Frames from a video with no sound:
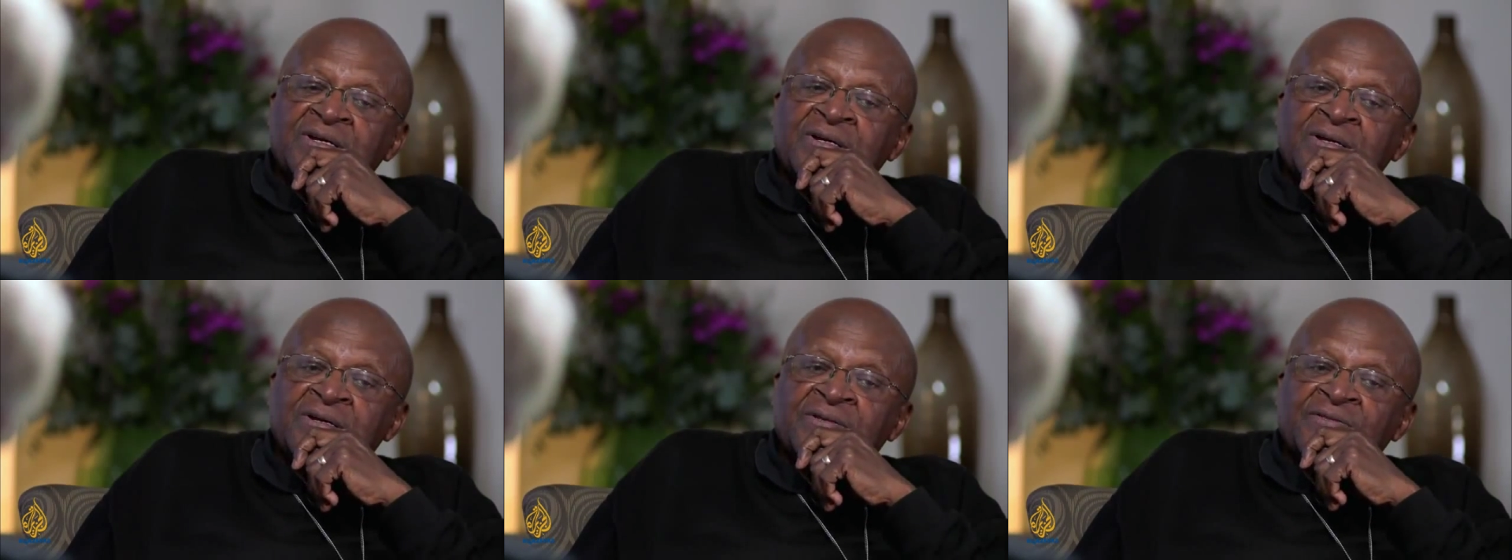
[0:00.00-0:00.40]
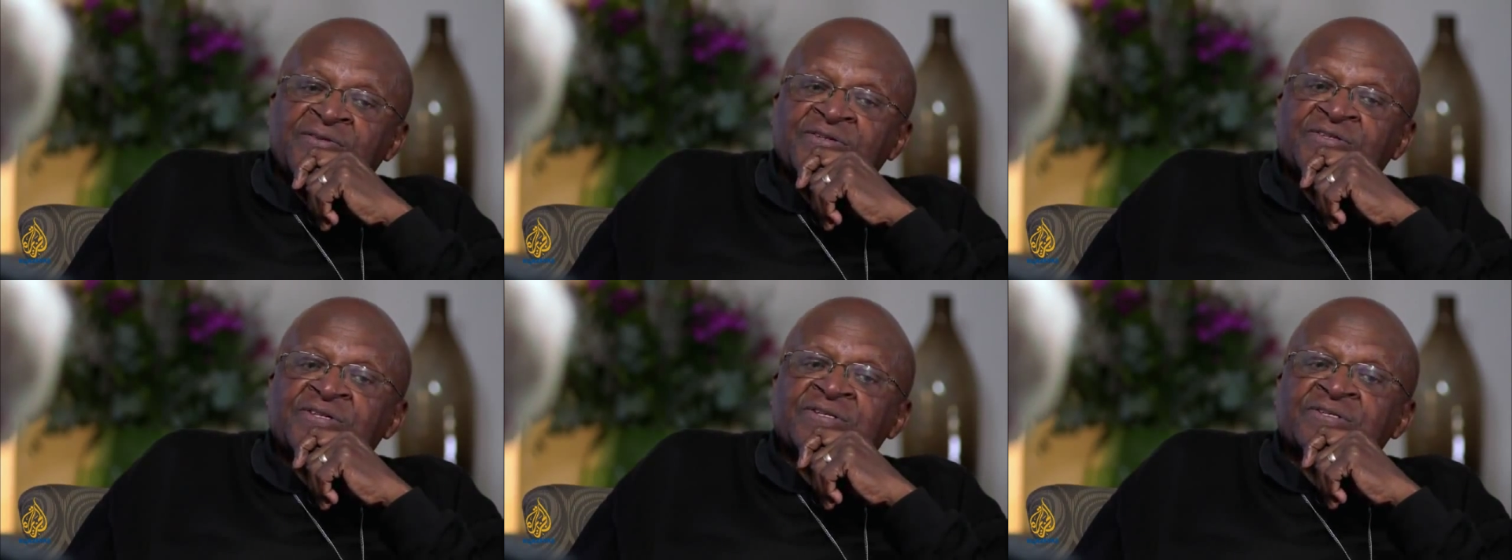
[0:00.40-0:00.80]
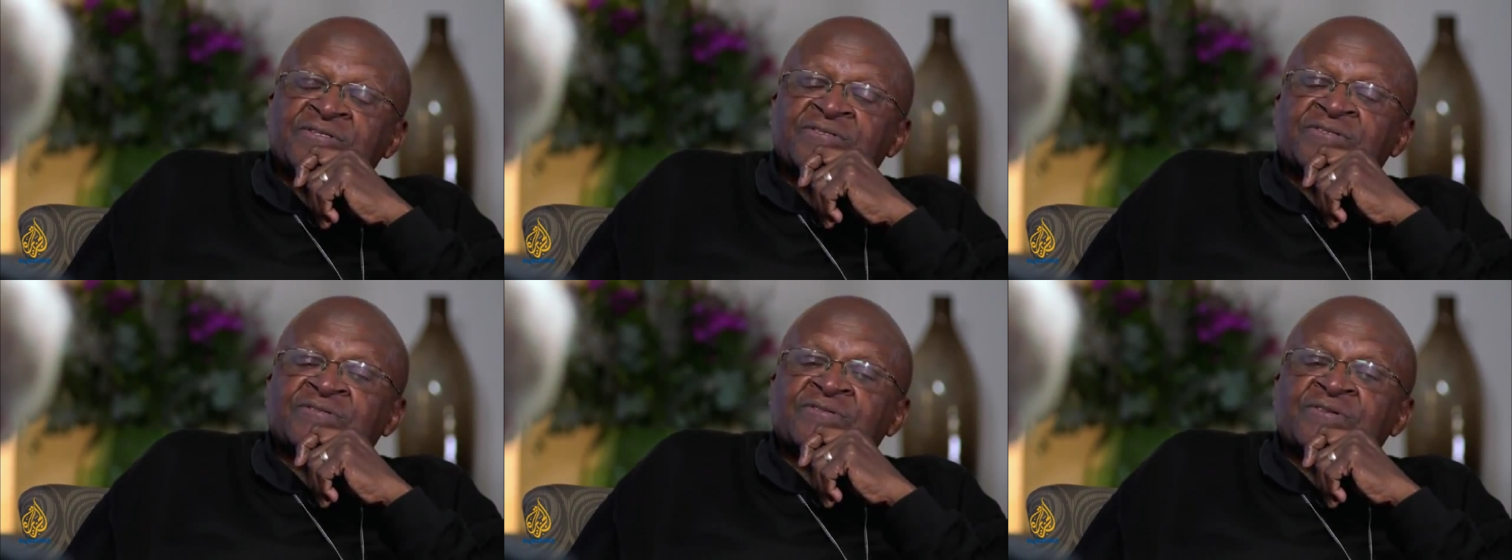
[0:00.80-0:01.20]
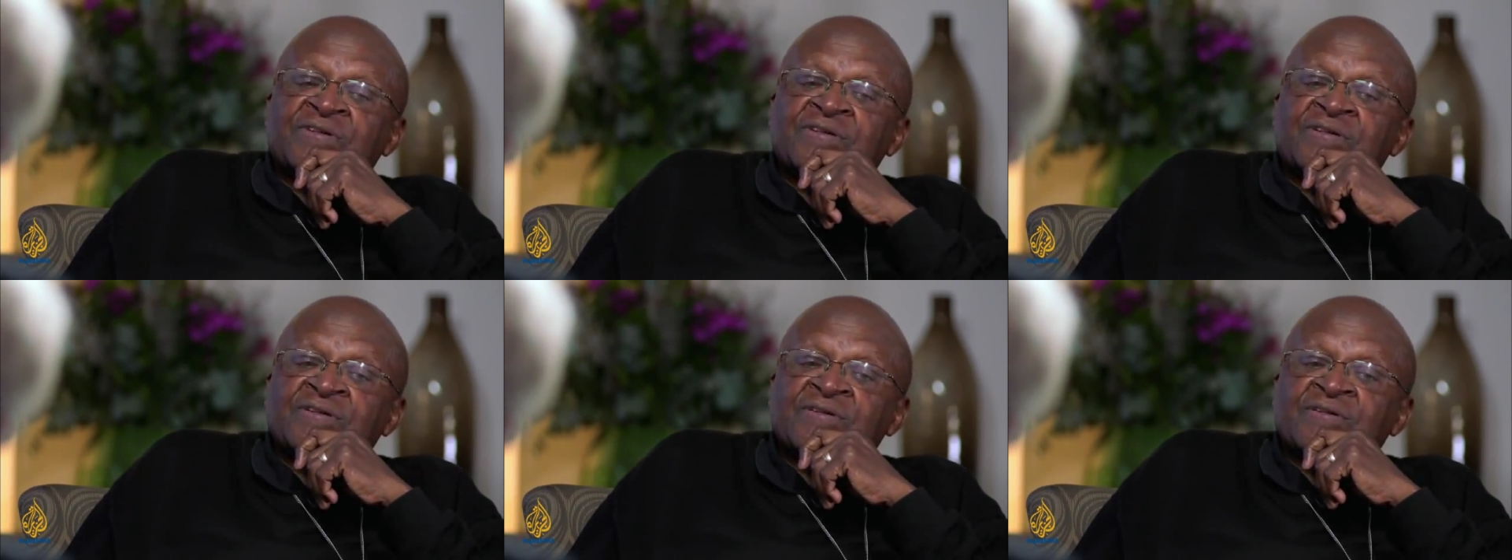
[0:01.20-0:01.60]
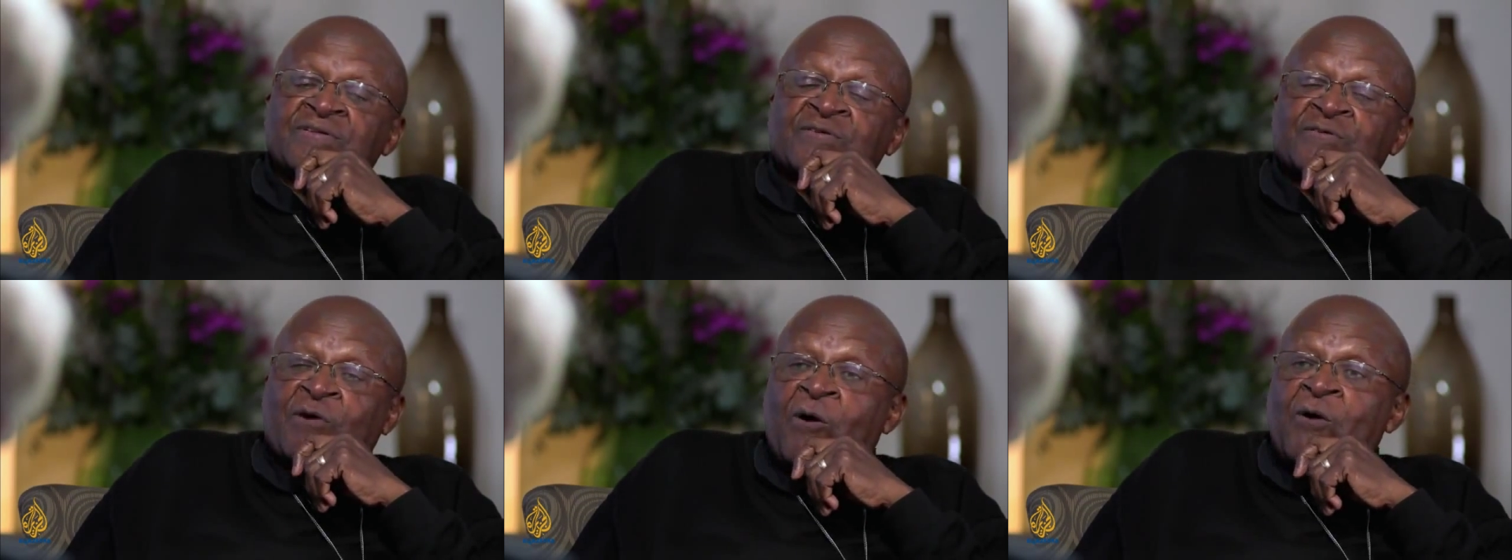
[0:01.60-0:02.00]
this is the
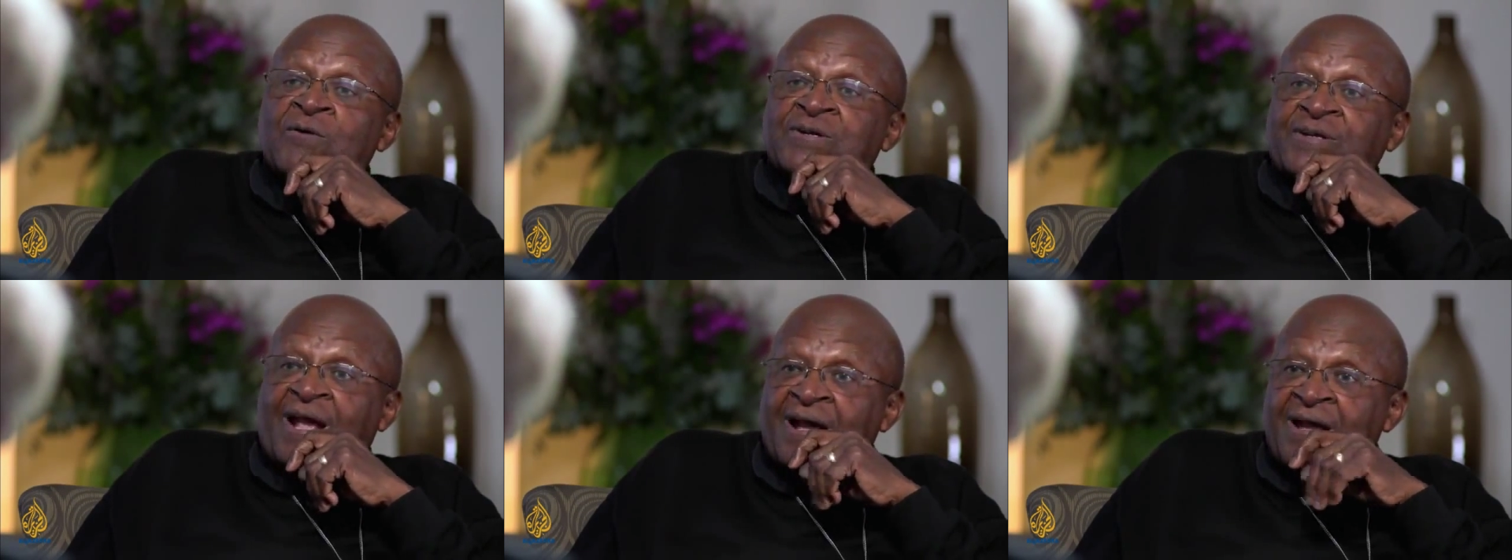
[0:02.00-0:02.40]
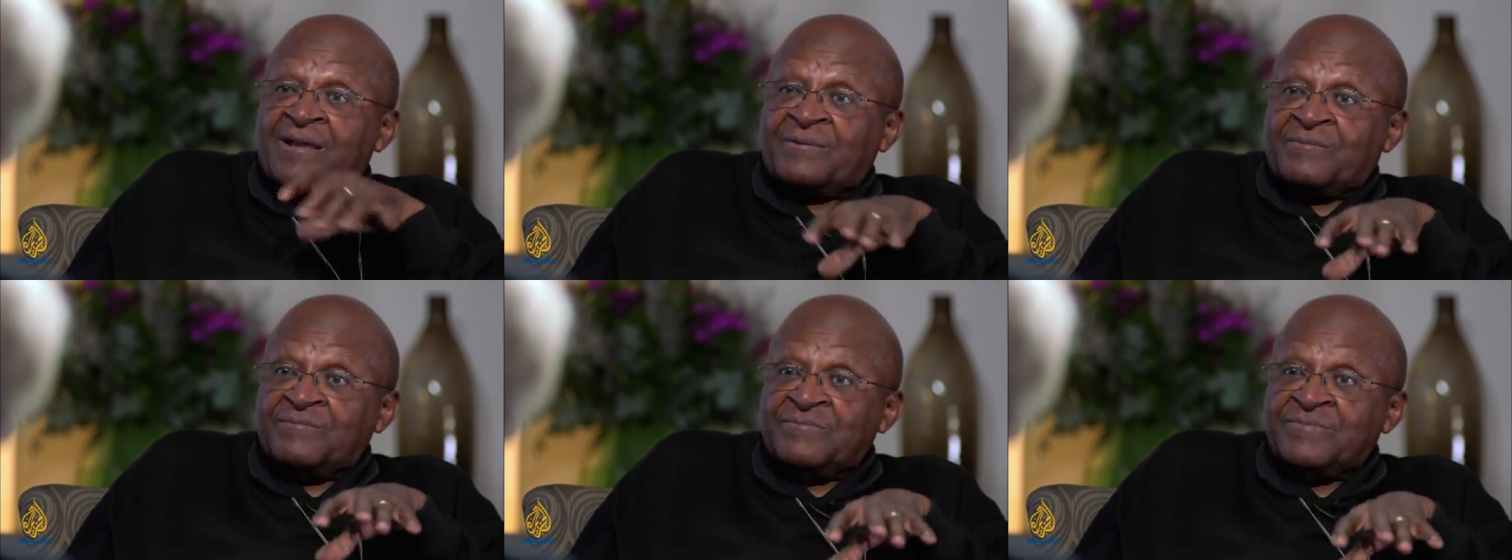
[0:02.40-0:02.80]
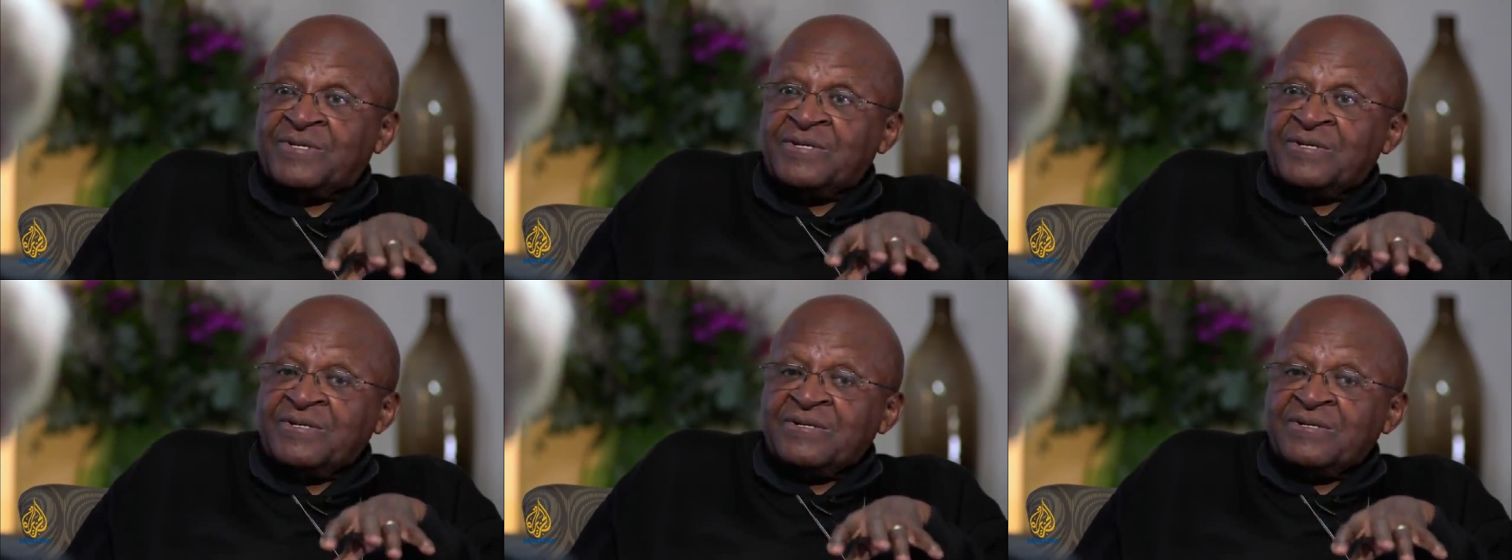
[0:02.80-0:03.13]
wrong time